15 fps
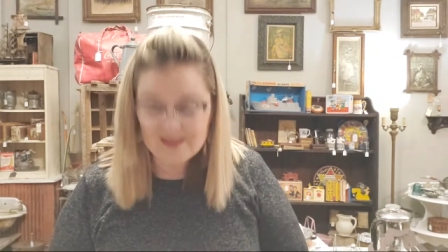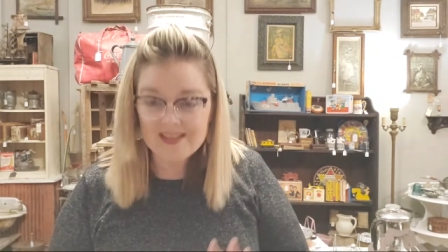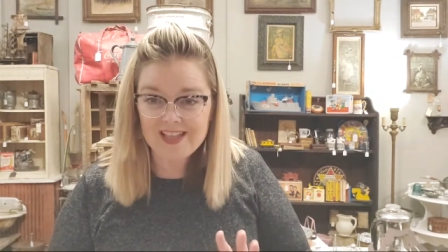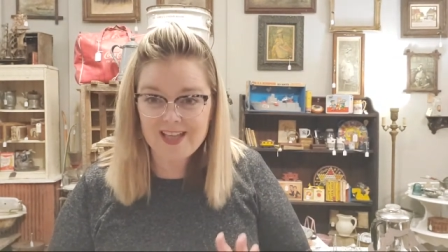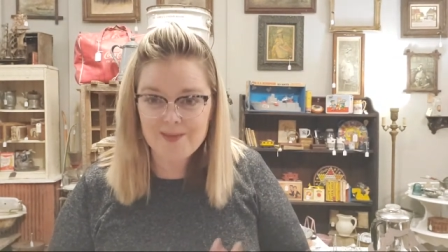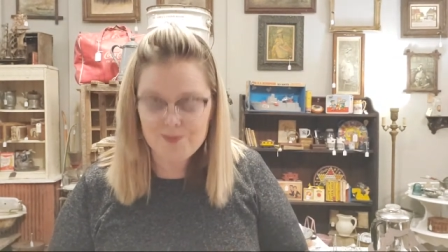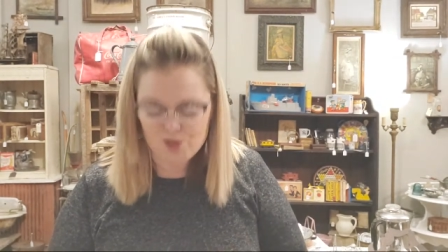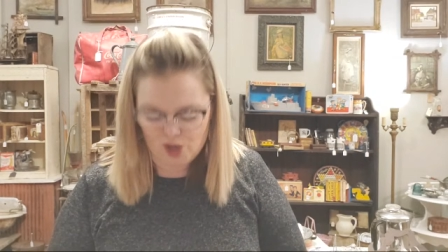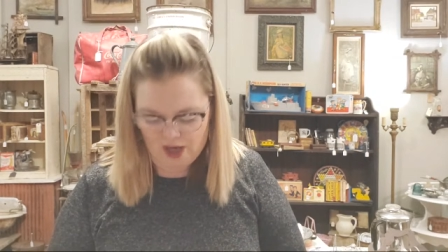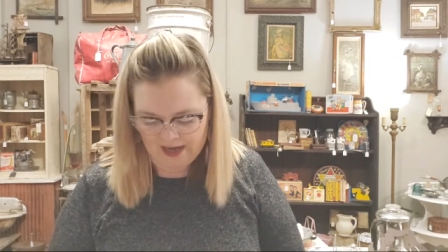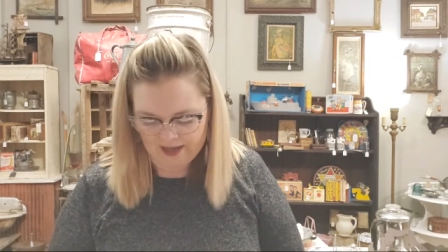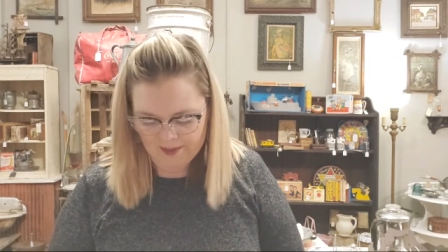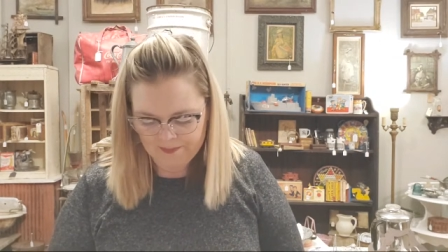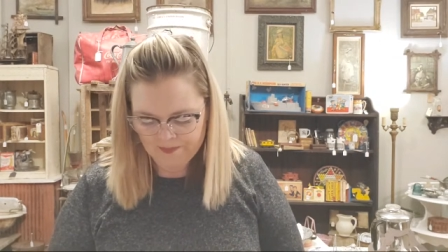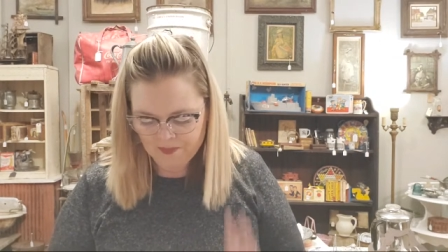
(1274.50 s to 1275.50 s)
keep
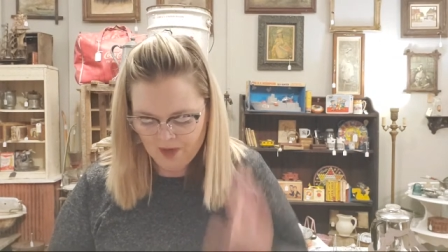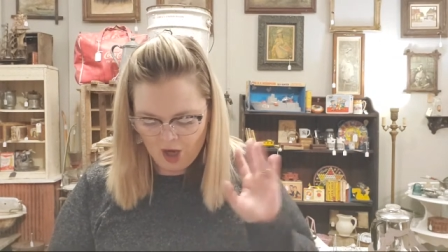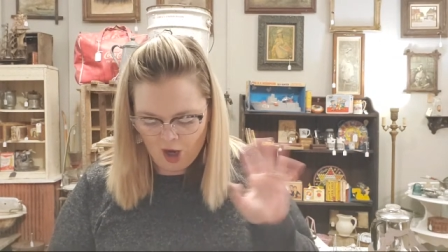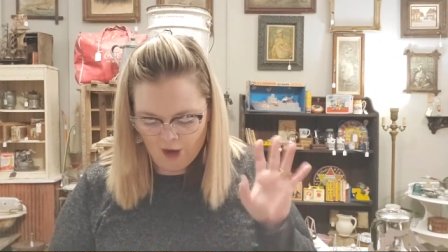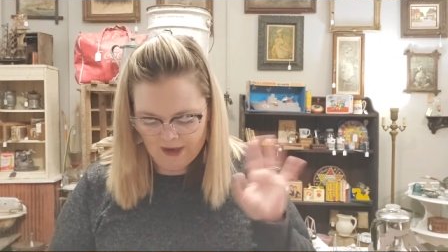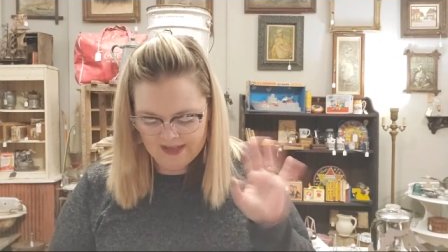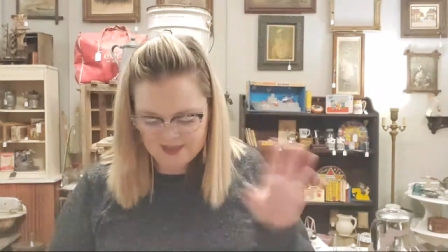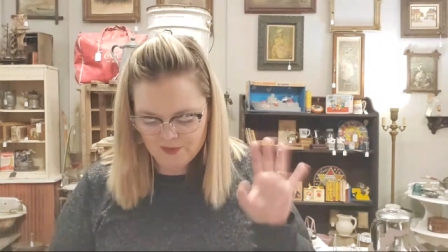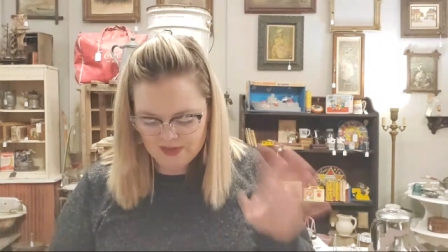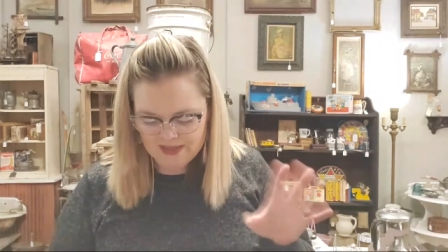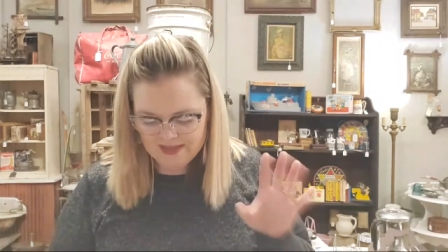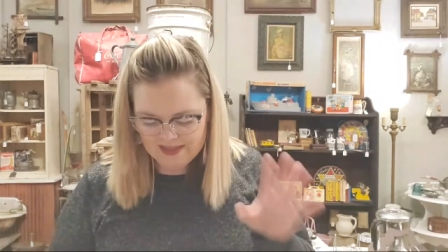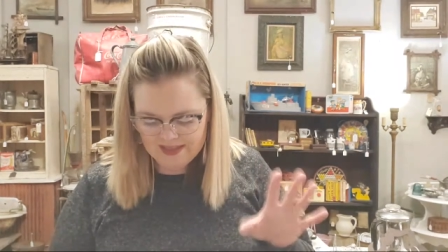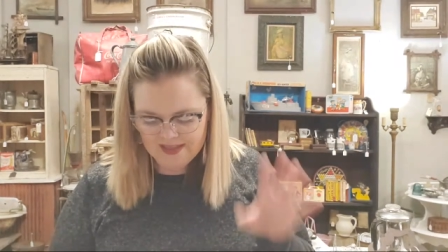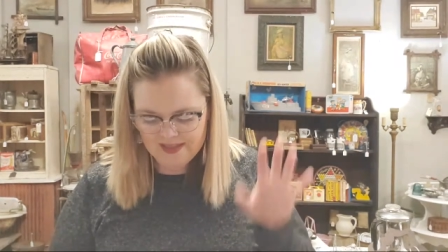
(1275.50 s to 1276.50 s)
track. All right, so
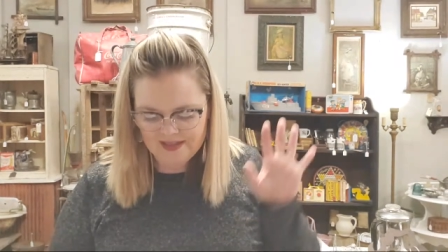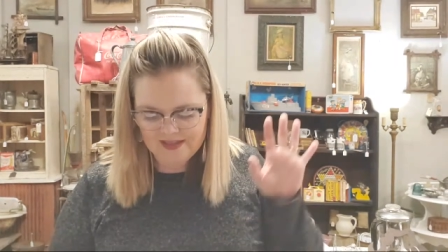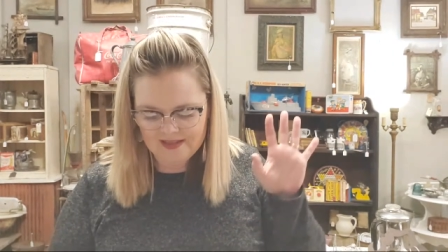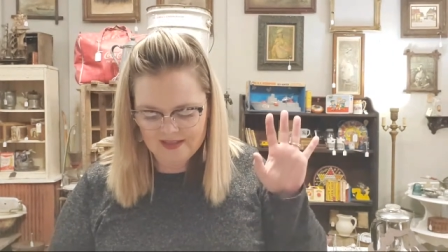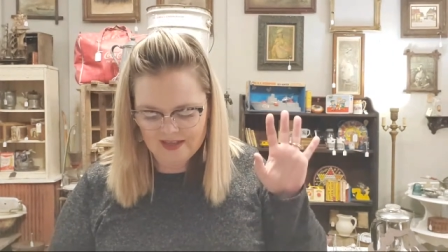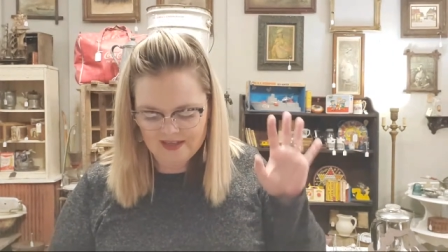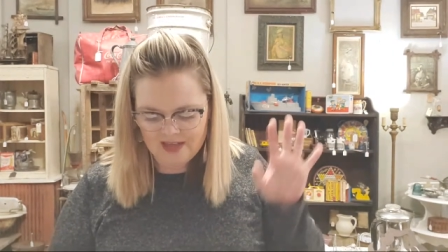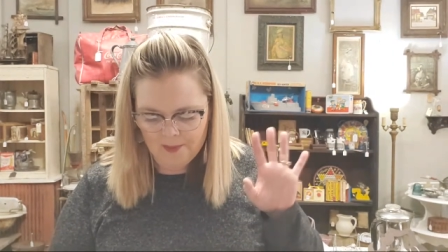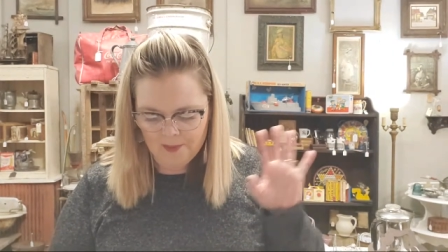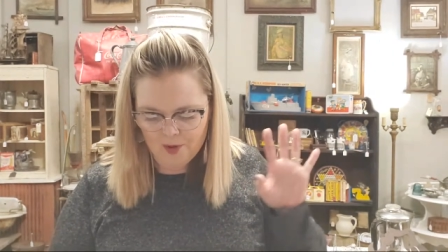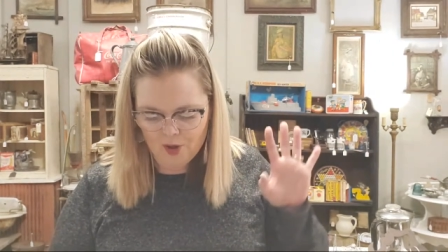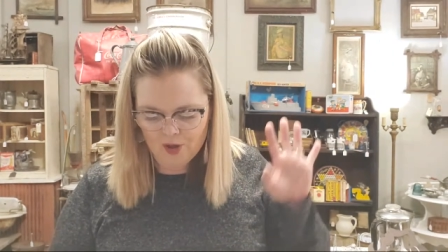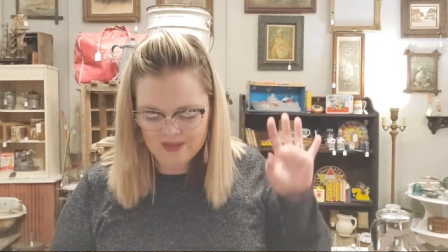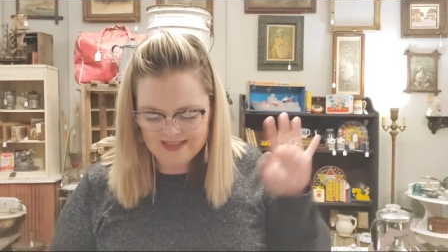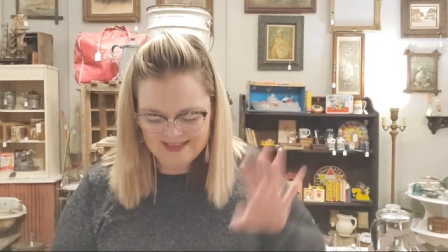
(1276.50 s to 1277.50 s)
this is
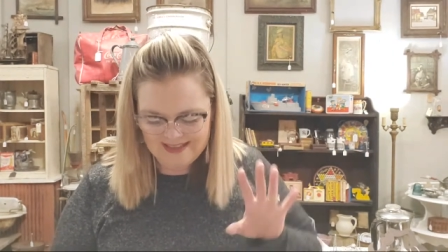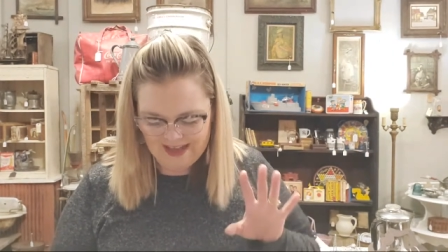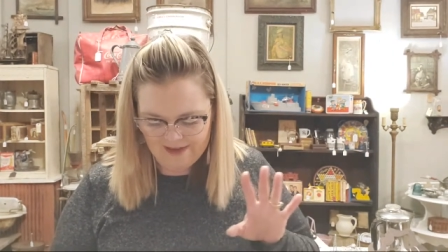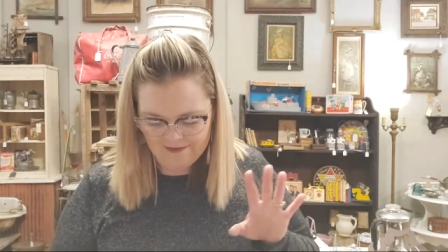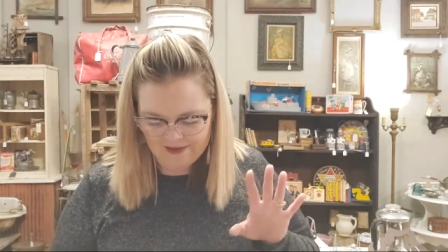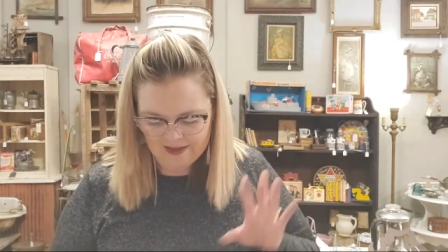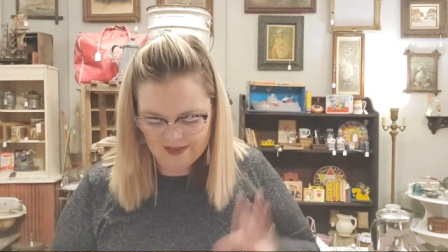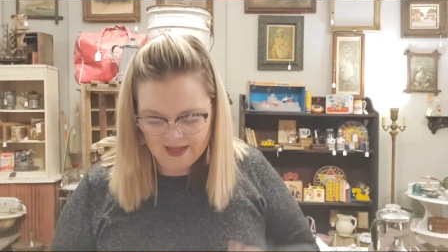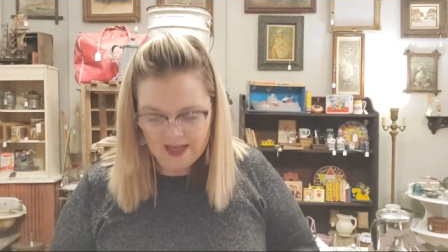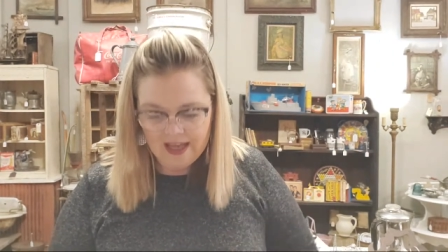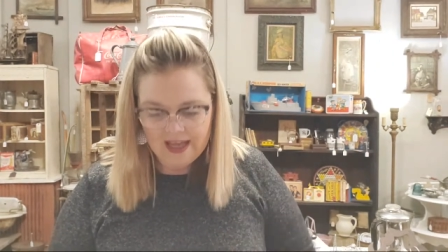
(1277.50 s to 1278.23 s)
number seven.